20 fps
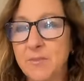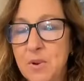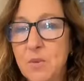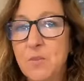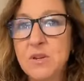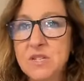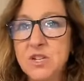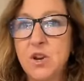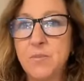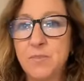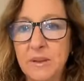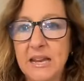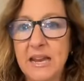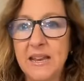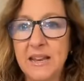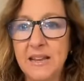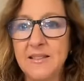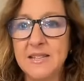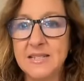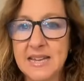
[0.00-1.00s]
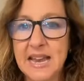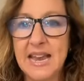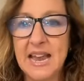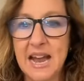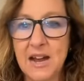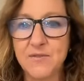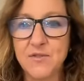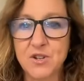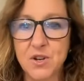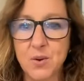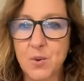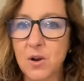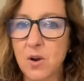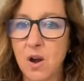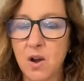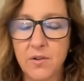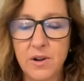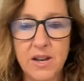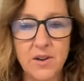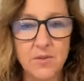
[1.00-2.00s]
I mean, we start planning the day after. We're
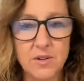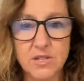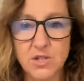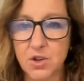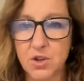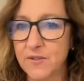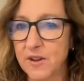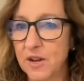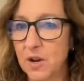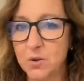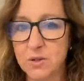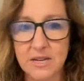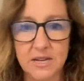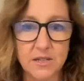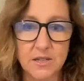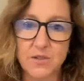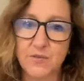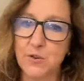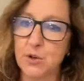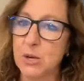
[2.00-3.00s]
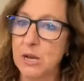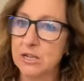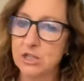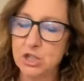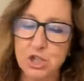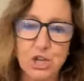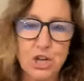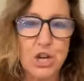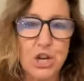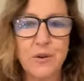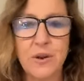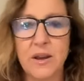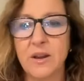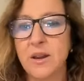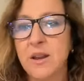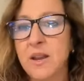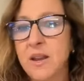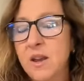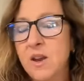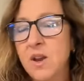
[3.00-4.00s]
already reserving hotels for next year,
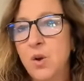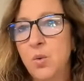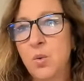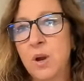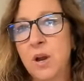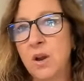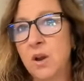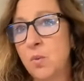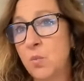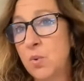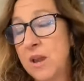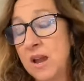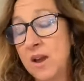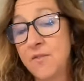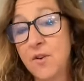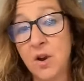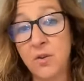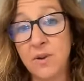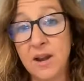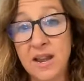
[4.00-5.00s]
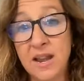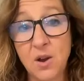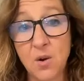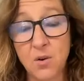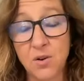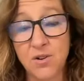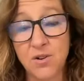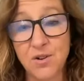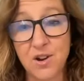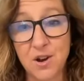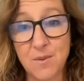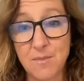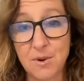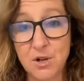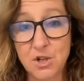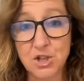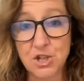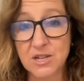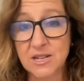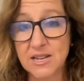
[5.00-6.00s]
and we have already ordered our
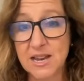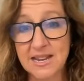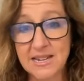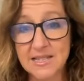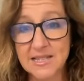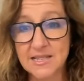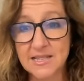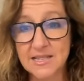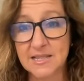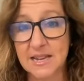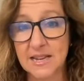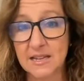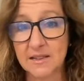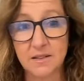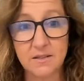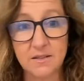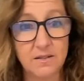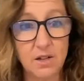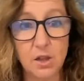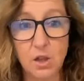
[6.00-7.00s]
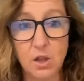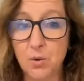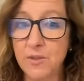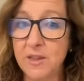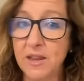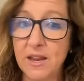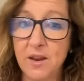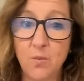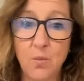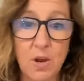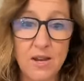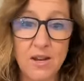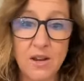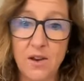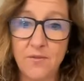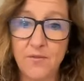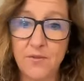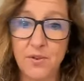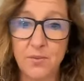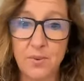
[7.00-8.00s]
merchandise, like clothing and
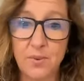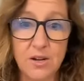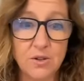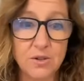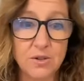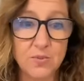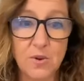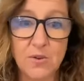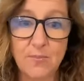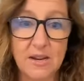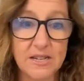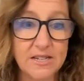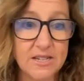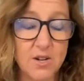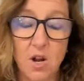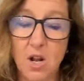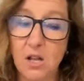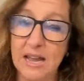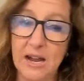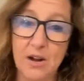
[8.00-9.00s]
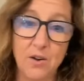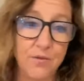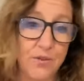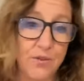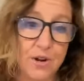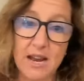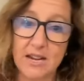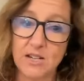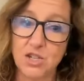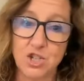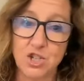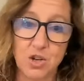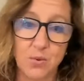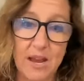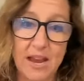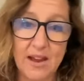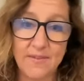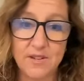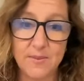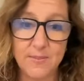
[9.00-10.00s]
whatnot for runners. We've picked it all out for next year.
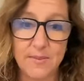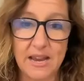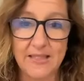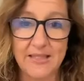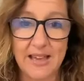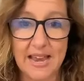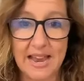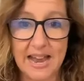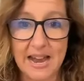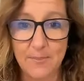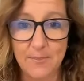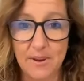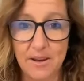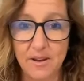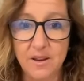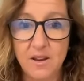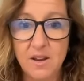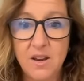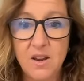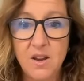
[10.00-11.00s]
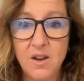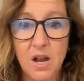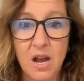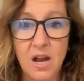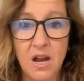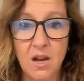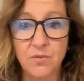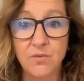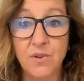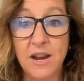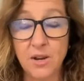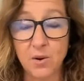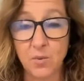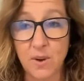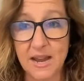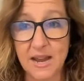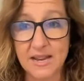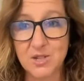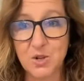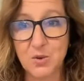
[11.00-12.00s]
We have to make that happen right
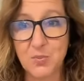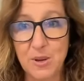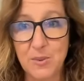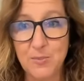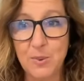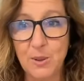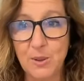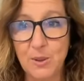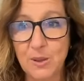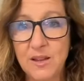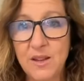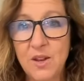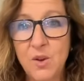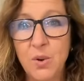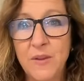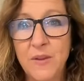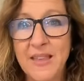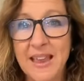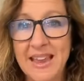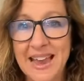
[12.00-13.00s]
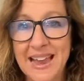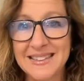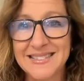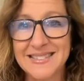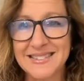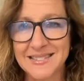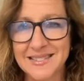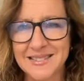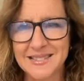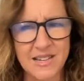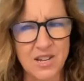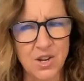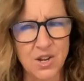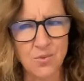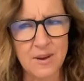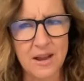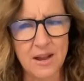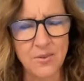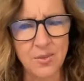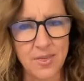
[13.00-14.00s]
away. So people, when they ask, "Is this a
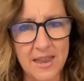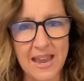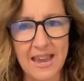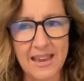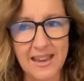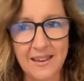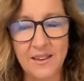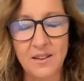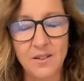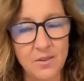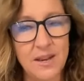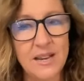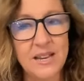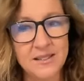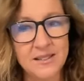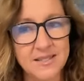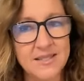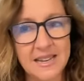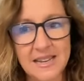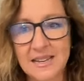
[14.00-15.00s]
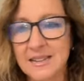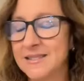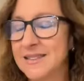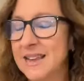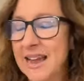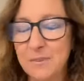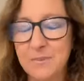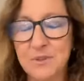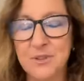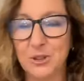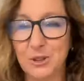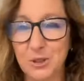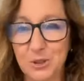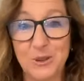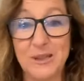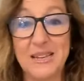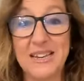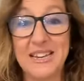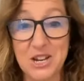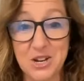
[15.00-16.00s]
year-round thing?" It is
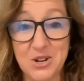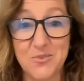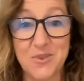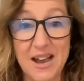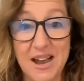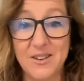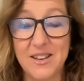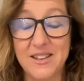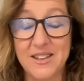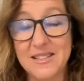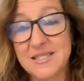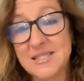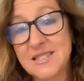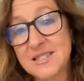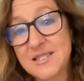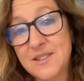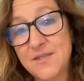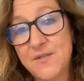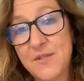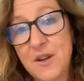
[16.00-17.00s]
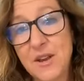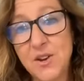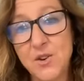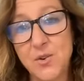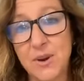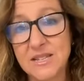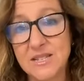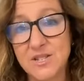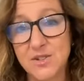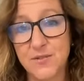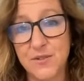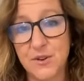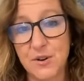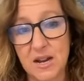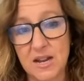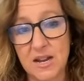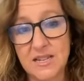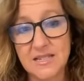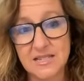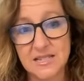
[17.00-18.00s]
absolutely year-round, and this is a fundraiser for
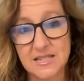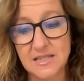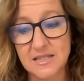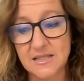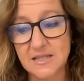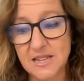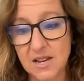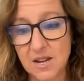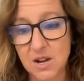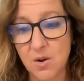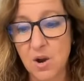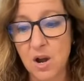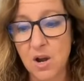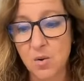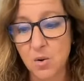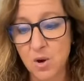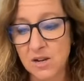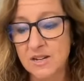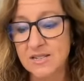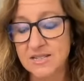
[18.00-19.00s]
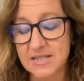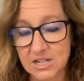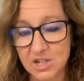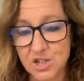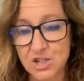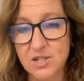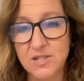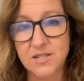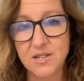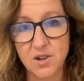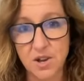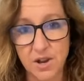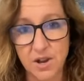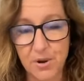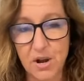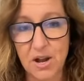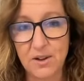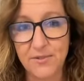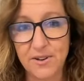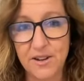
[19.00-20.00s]
us. And our organization is a
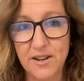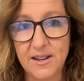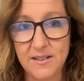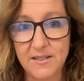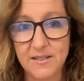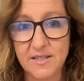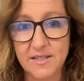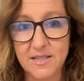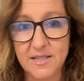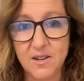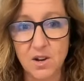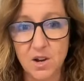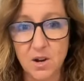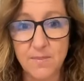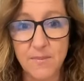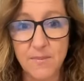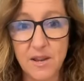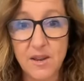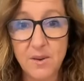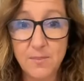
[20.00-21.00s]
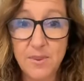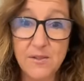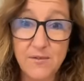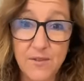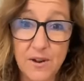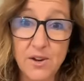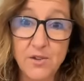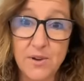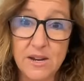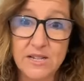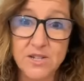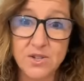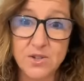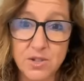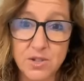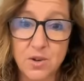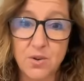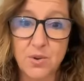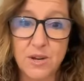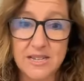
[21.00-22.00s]
nonprofit, and this is our big fundraiser.
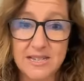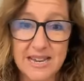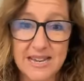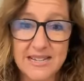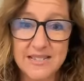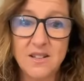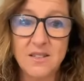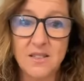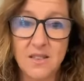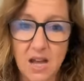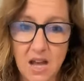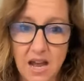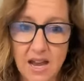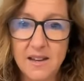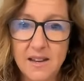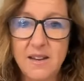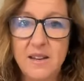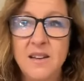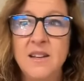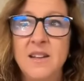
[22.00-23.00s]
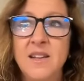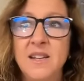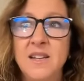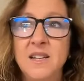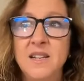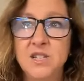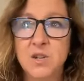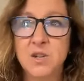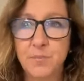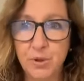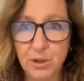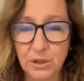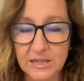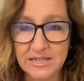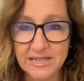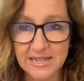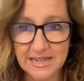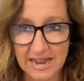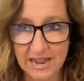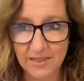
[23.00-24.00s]
So it takes a lot to pull it
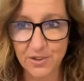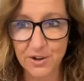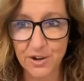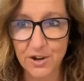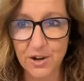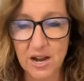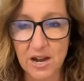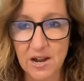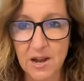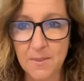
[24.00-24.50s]
together.